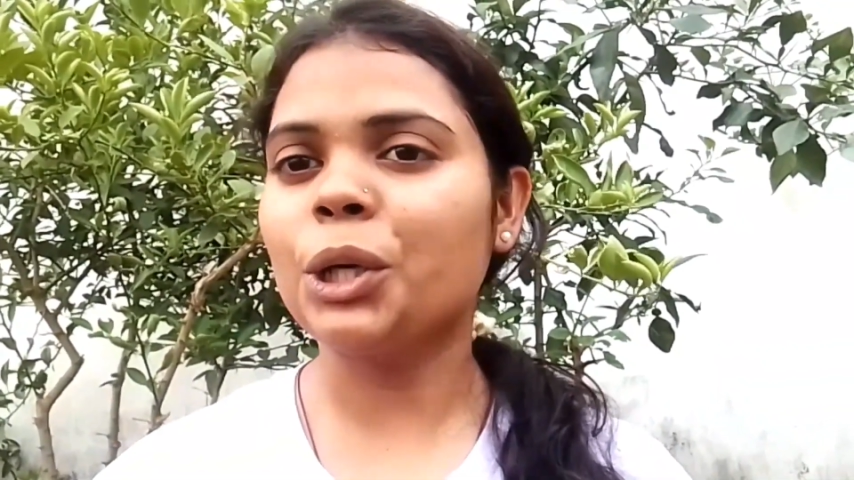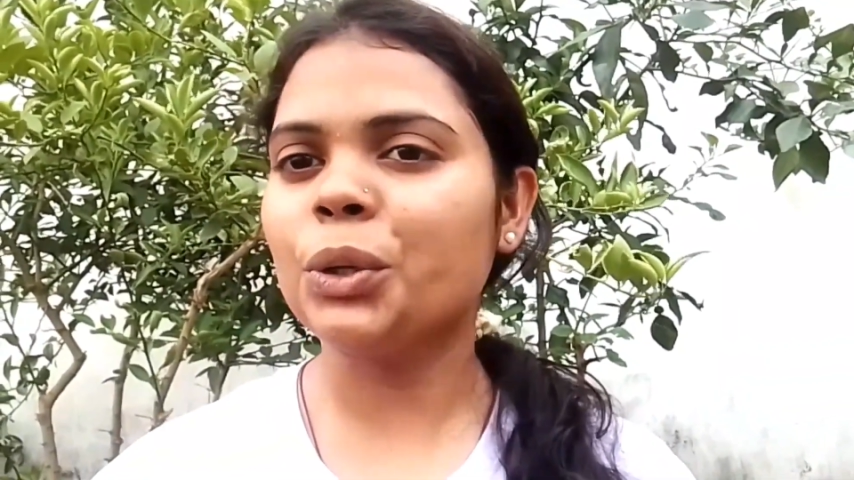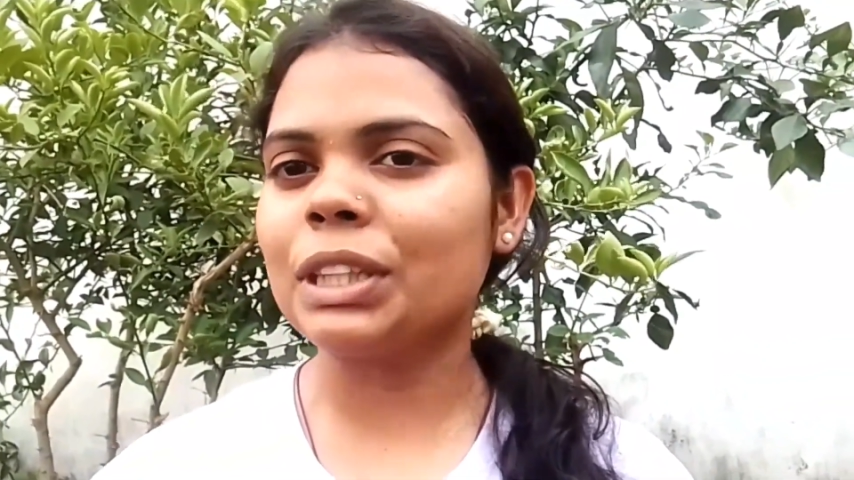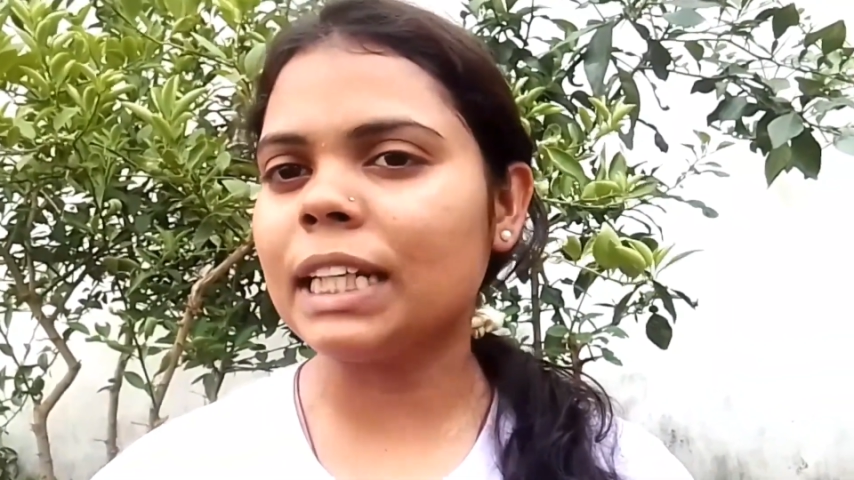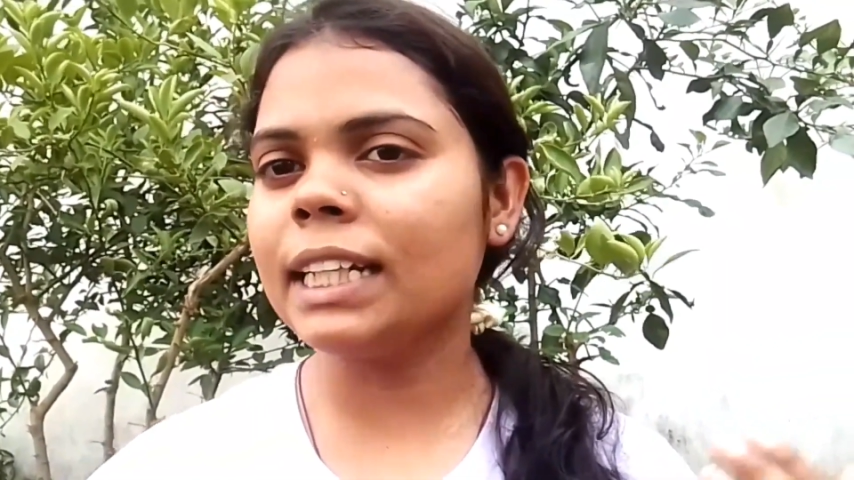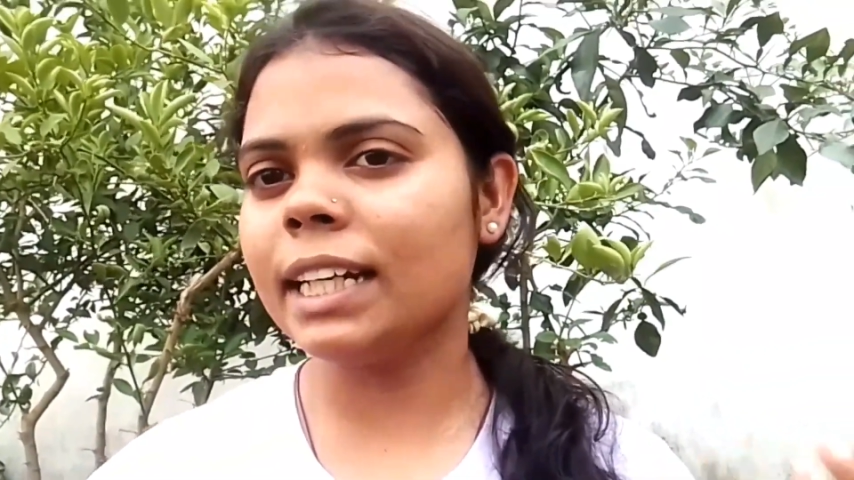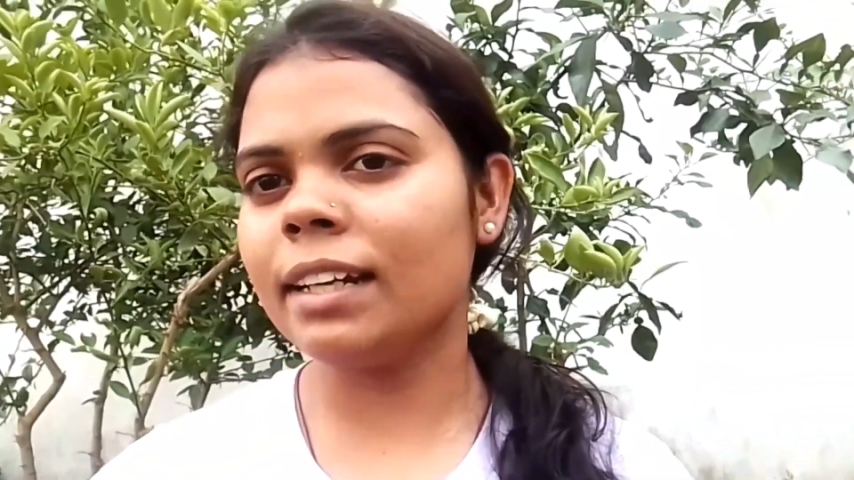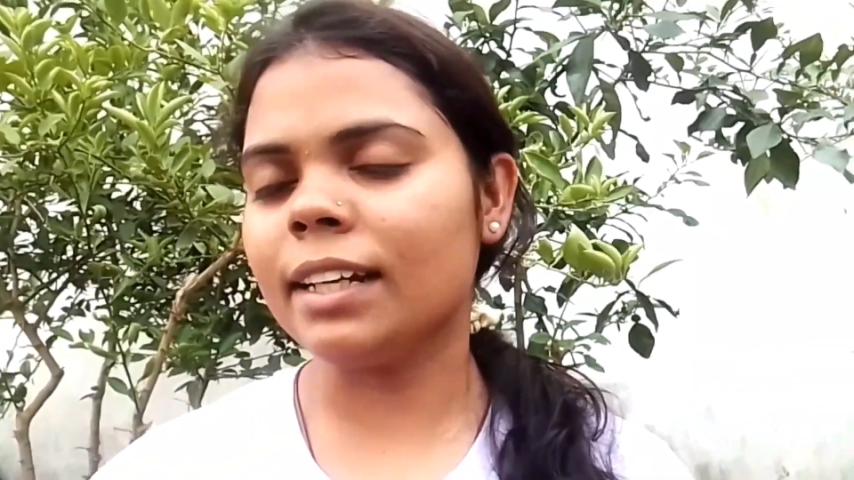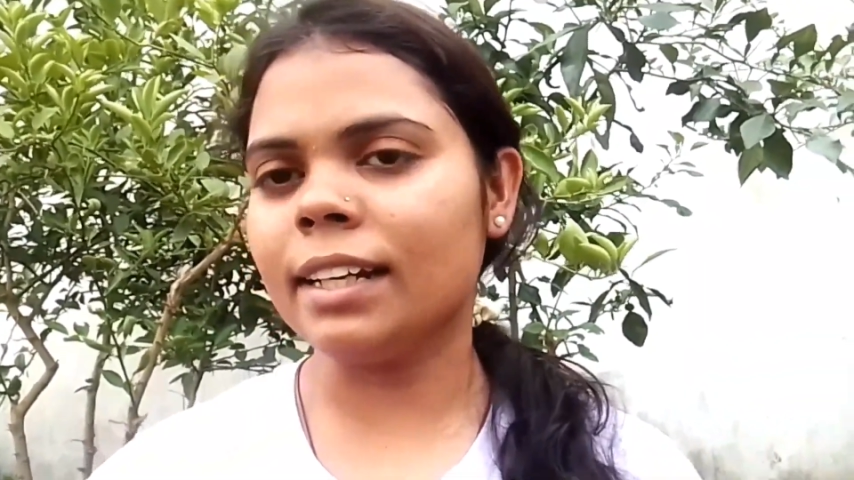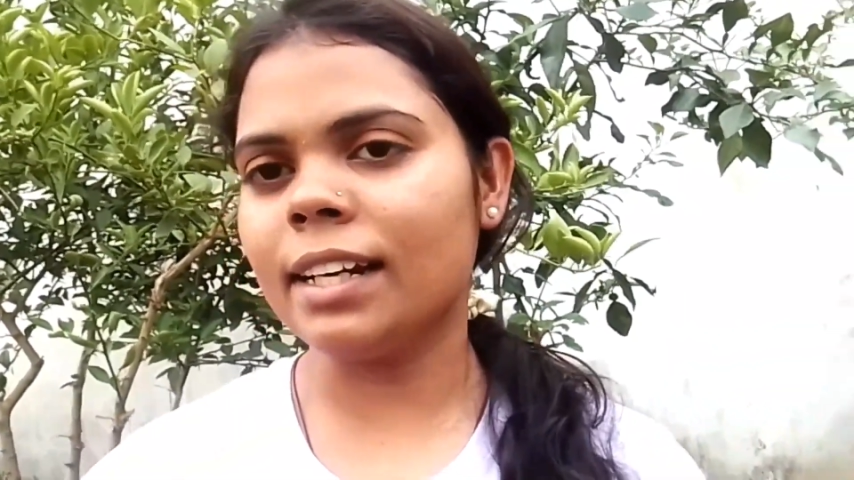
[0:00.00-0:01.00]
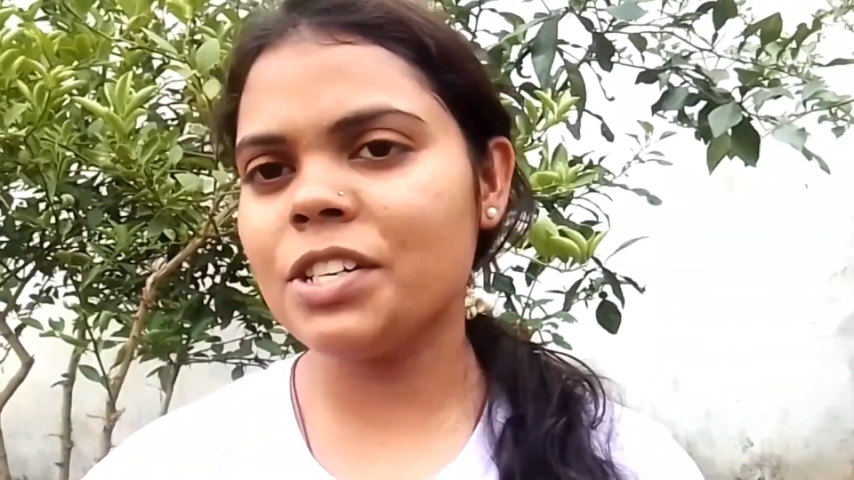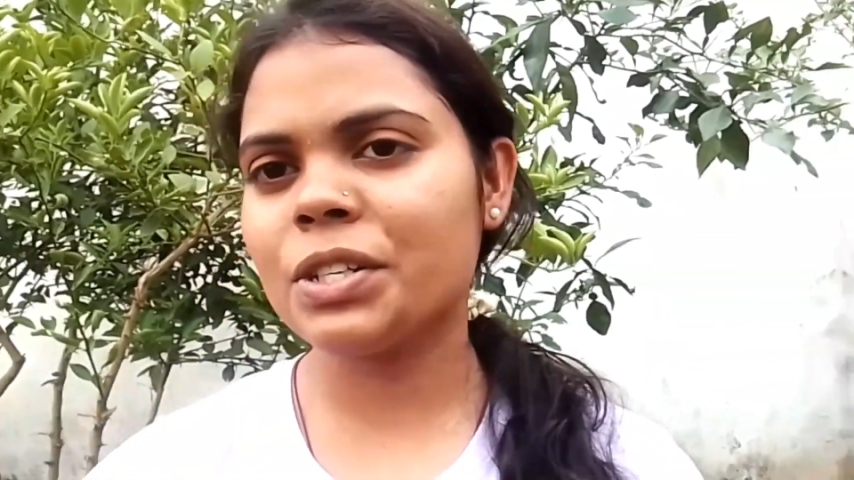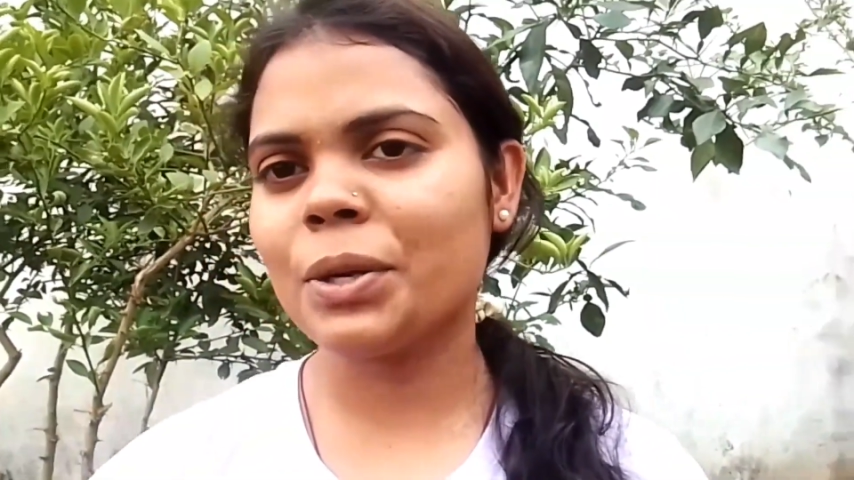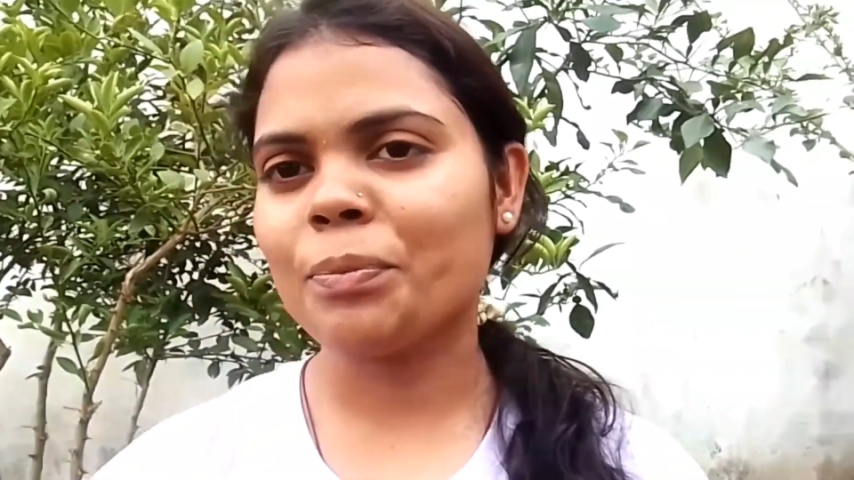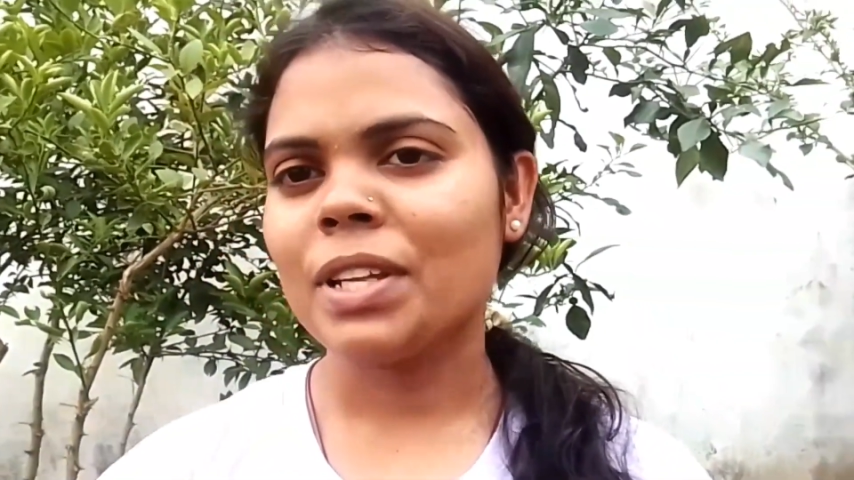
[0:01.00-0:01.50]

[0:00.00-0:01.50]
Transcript: to think in English?